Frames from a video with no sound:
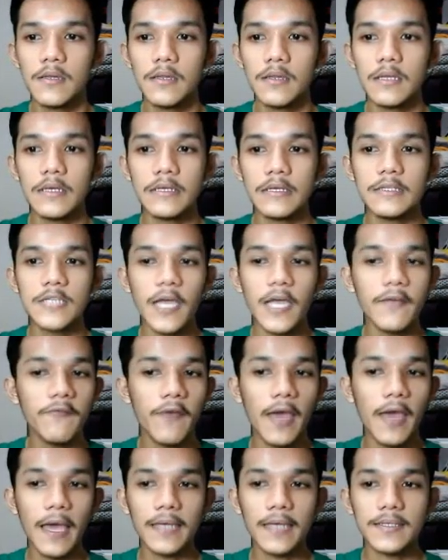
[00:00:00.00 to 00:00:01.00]
the
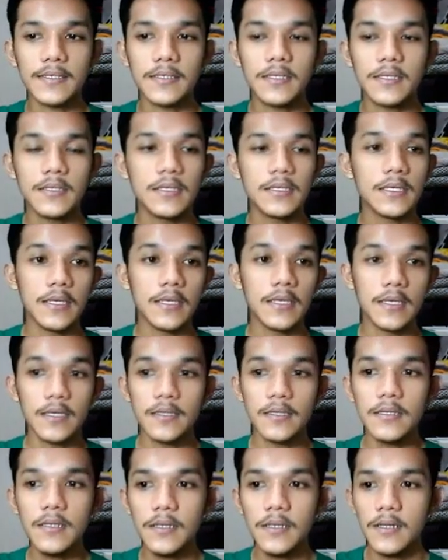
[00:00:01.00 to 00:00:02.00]
Java std
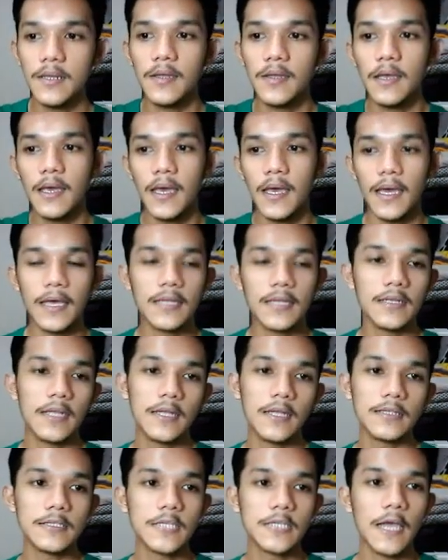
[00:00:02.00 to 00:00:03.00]
in
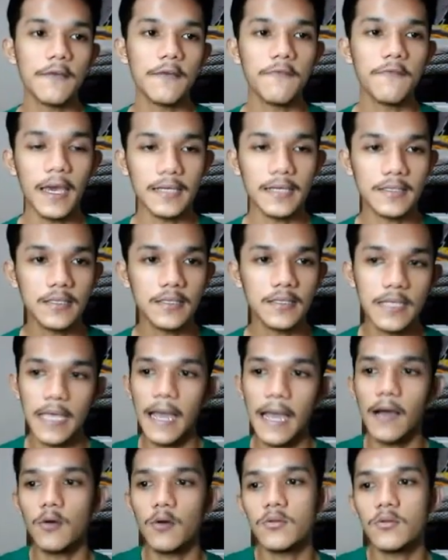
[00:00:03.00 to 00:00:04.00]
and Java std
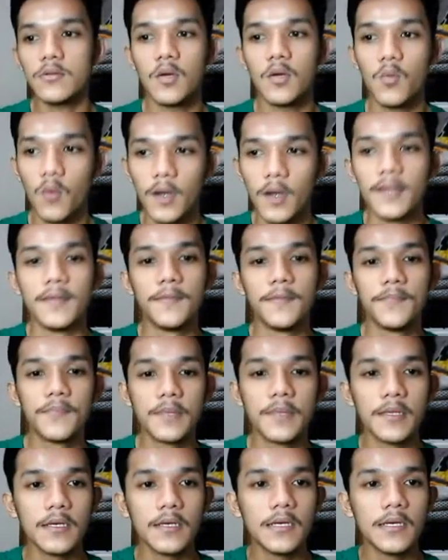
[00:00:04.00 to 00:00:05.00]
out 1.
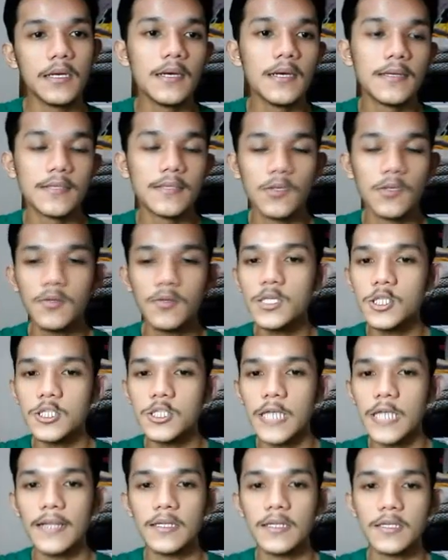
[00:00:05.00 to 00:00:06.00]
So in this
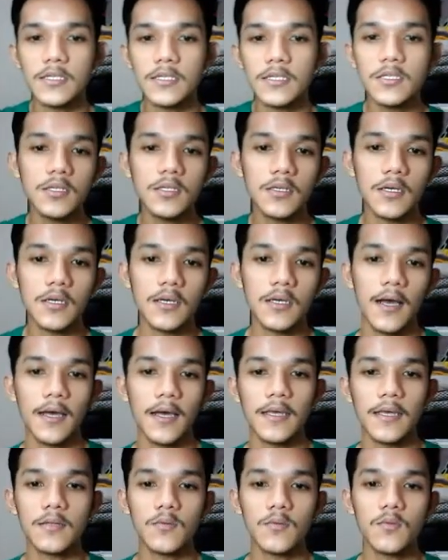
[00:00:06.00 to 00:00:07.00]
challenge,
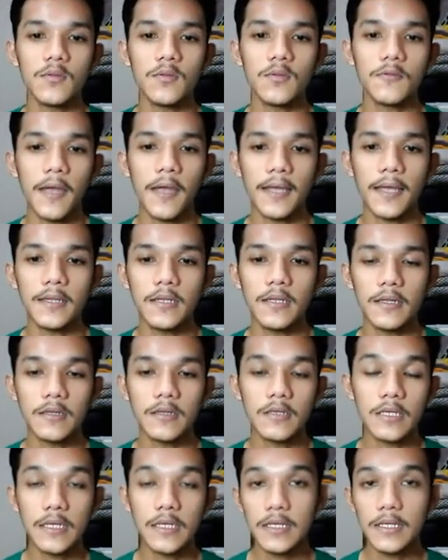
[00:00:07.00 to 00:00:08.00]
it will read
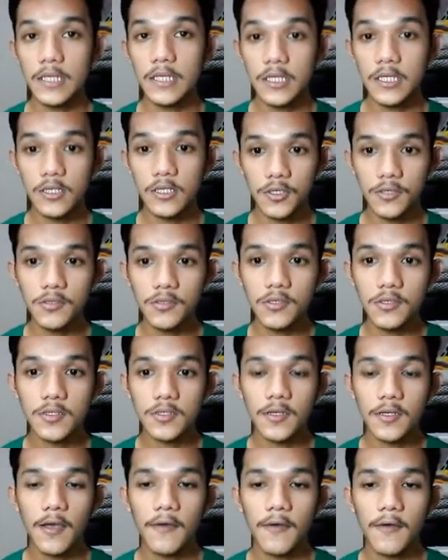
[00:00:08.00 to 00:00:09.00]
3
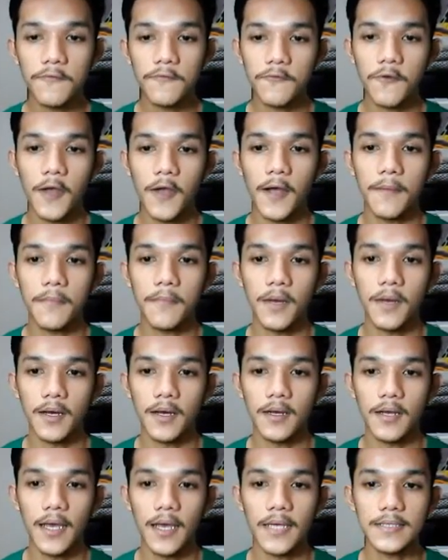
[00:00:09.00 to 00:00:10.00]
integers from
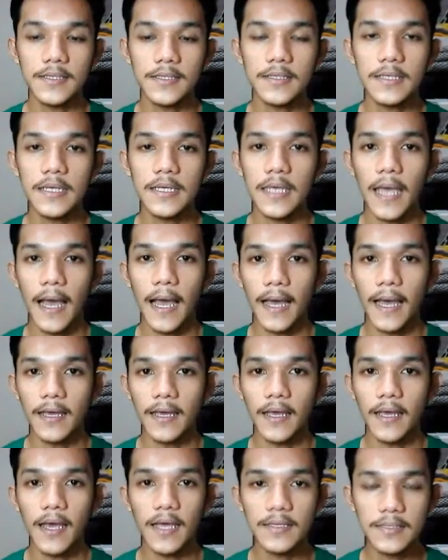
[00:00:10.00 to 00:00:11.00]

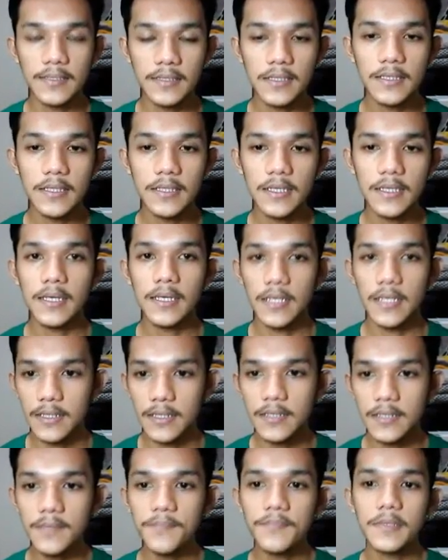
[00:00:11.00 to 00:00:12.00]
std
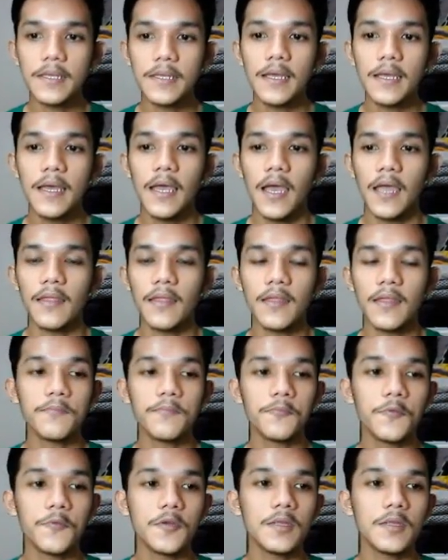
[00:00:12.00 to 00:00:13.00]
in and
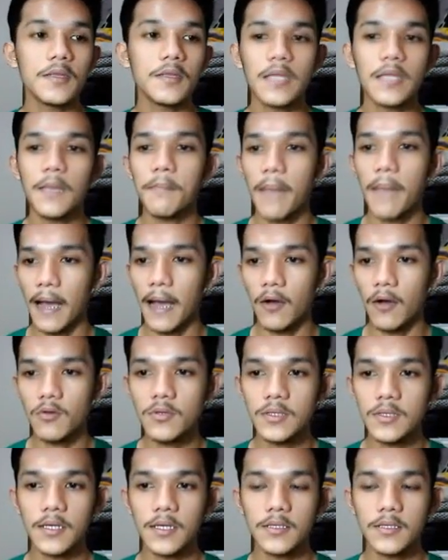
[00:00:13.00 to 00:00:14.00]
then print them
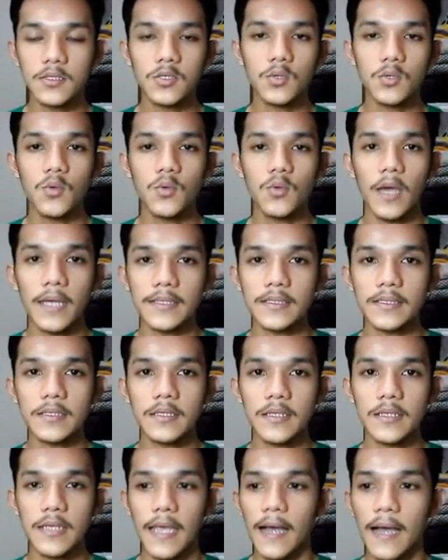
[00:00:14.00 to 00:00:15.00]
out to
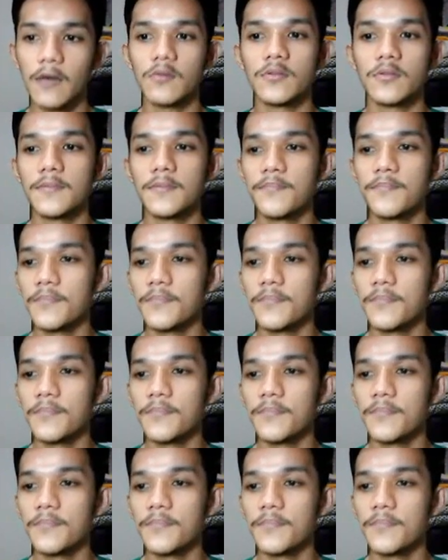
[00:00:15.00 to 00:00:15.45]
std out.